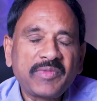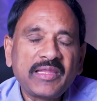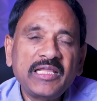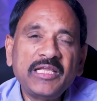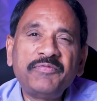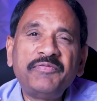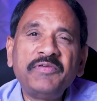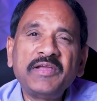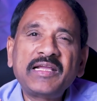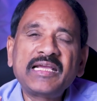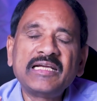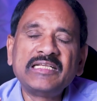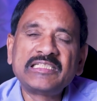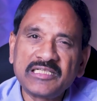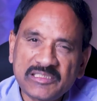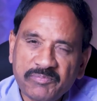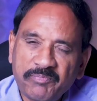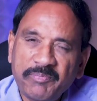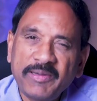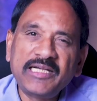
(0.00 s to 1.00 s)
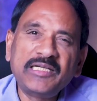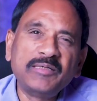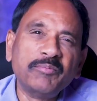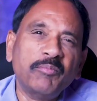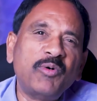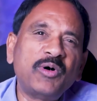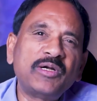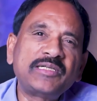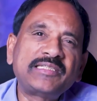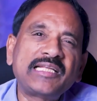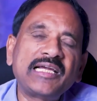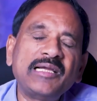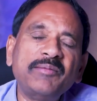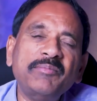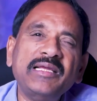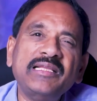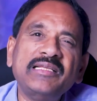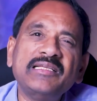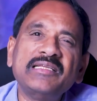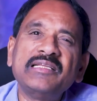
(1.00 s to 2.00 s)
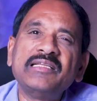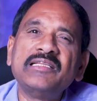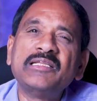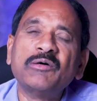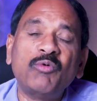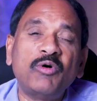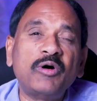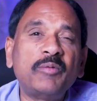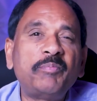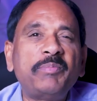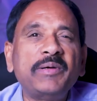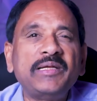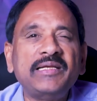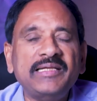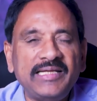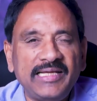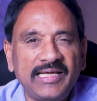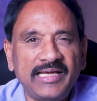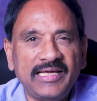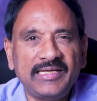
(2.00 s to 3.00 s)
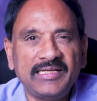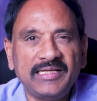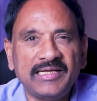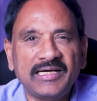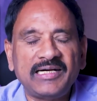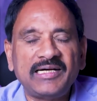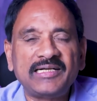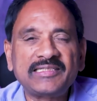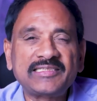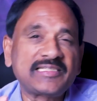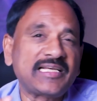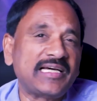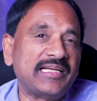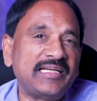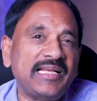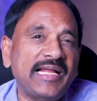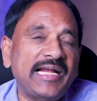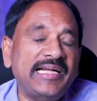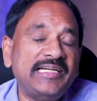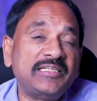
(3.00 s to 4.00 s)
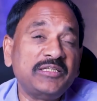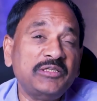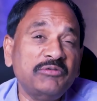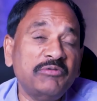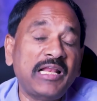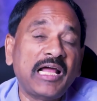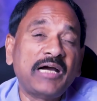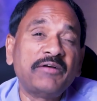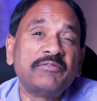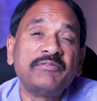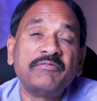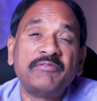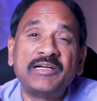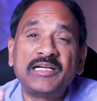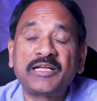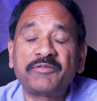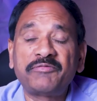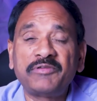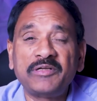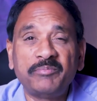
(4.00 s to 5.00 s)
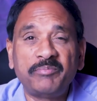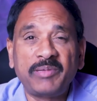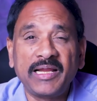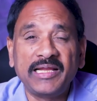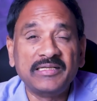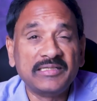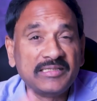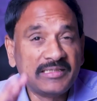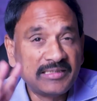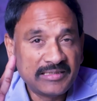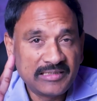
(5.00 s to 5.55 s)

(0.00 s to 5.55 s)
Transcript: If you can spend more time in the open area, sunlight, you will have wonderful brain.